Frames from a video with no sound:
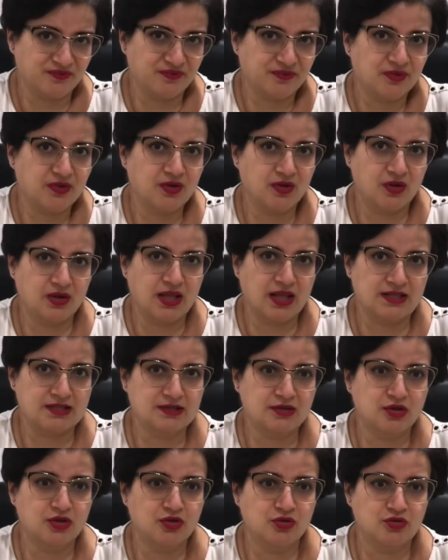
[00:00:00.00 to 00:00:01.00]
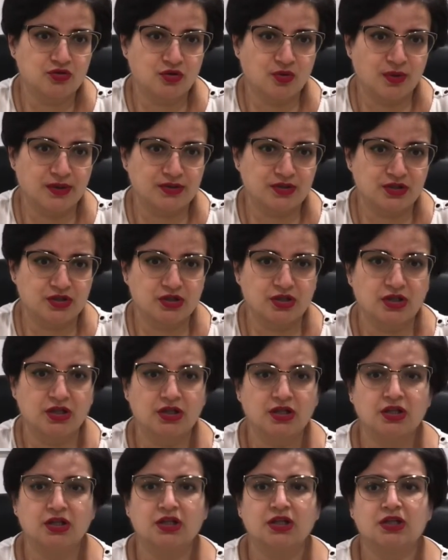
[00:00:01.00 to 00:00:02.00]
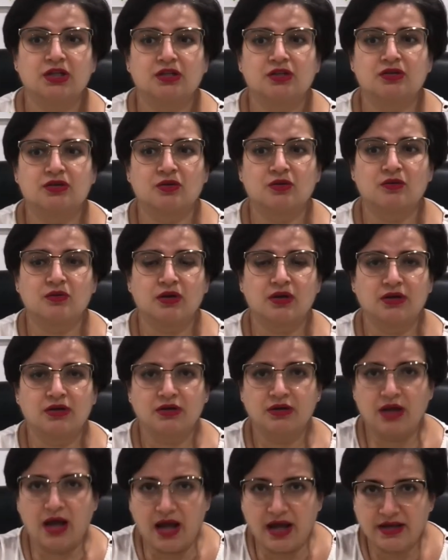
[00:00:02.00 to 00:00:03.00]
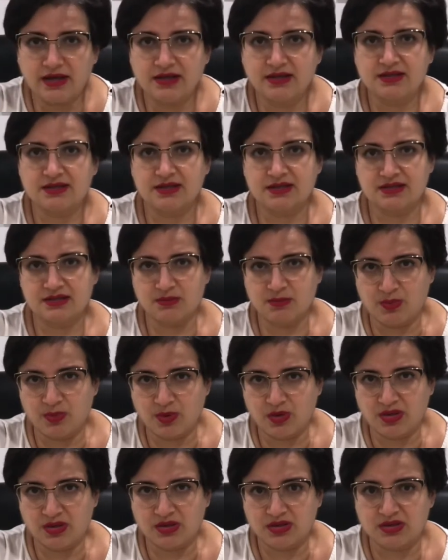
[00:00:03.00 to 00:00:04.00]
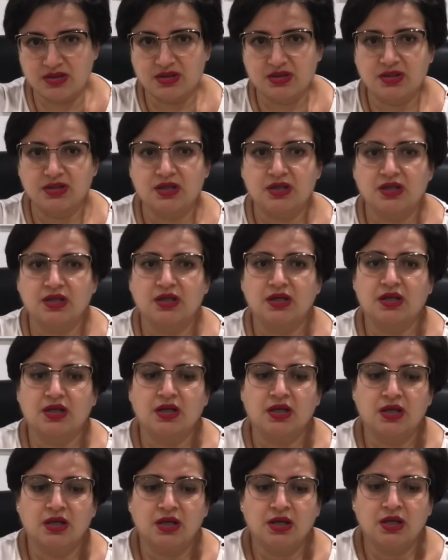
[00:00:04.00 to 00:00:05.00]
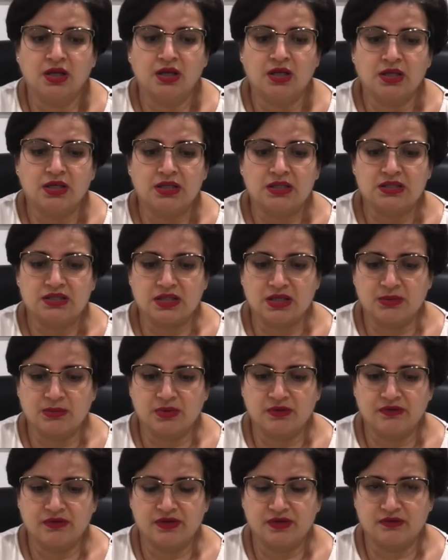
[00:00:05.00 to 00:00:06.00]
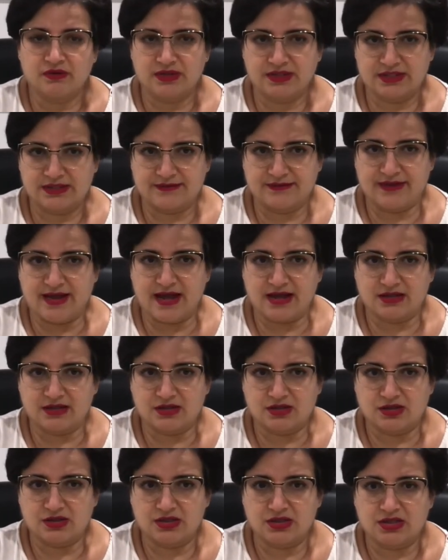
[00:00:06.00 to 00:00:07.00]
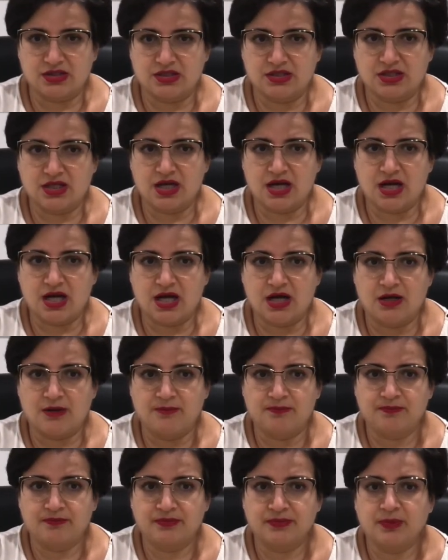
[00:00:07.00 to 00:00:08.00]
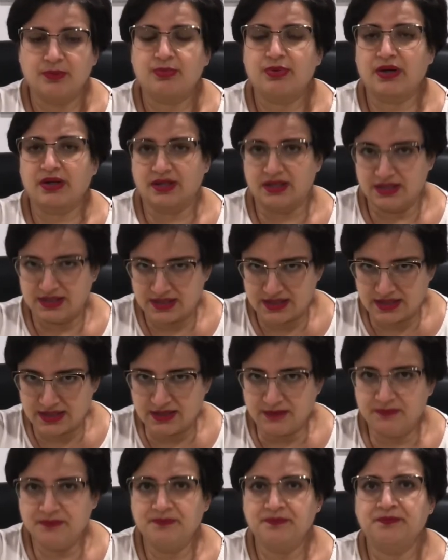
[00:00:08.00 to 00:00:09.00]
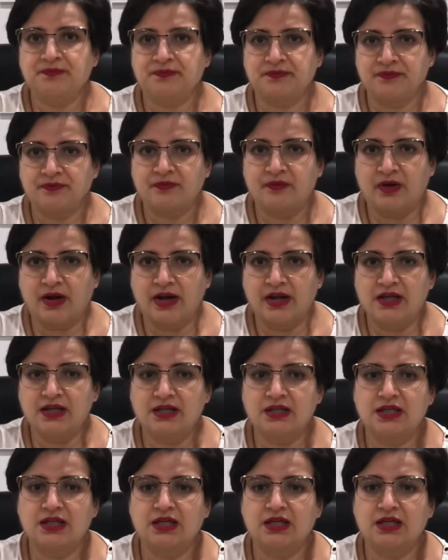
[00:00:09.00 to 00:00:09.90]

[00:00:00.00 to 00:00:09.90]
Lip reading: That's the huge question. So guidance is important. Some of the risk factors: pregnancy, right?